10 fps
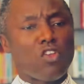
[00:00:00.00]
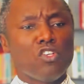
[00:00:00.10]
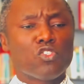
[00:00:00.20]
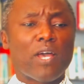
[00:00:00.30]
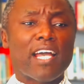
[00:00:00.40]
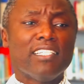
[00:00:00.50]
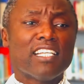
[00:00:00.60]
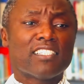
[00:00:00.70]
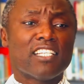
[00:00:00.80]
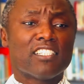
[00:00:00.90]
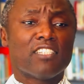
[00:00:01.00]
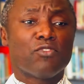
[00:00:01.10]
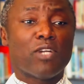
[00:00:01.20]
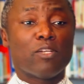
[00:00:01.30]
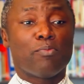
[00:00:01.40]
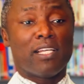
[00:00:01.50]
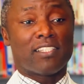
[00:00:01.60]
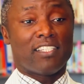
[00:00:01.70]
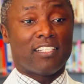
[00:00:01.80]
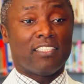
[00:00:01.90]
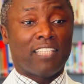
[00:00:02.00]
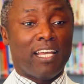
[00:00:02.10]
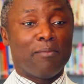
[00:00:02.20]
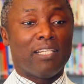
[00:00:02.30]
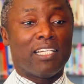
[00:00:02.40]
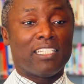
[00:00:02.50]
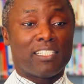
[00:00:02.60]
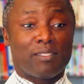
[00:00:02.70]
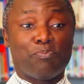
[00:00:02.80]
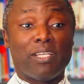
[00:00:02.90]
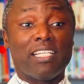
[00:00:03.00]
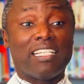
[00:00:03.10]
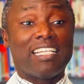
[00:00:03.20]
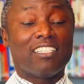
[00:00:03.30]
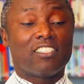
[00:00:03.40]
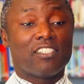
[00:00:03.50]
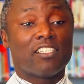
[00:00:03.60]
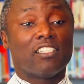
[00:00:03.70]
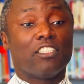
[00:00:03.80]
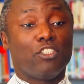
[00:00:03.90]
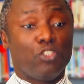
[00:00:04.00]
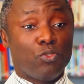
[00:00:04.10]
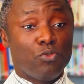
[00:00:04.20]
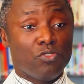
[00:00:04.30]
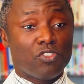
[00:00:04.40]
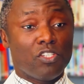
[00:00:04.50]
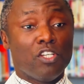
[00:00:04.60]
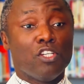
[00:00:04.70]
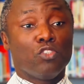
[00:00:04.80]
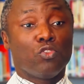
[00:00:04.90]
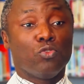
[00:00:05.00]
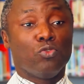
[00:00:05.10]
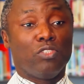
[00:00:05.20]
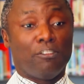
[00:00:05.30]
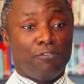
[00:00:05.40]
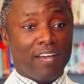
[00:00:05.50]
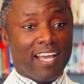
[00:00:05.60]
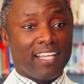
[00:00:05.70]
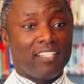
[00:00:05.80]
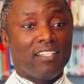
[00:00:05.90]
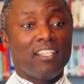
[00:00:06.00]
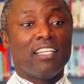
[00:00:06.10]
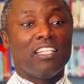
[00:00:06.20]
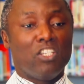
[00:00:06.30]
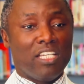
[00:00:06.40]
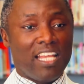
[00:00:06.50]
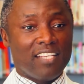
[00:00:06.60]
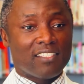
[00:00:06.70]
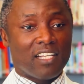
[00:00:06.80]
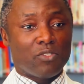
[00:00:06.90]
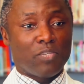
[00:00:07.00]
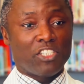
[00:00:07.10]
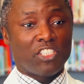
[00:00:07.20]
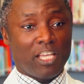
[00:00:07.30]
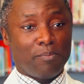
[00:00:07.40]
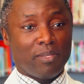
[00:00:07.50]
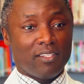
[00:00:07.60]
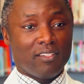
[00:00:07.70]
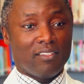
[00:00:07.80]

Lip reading: So ethnic sensitive rhinoplasty is a term that is being increasingly used to define nasal reshaping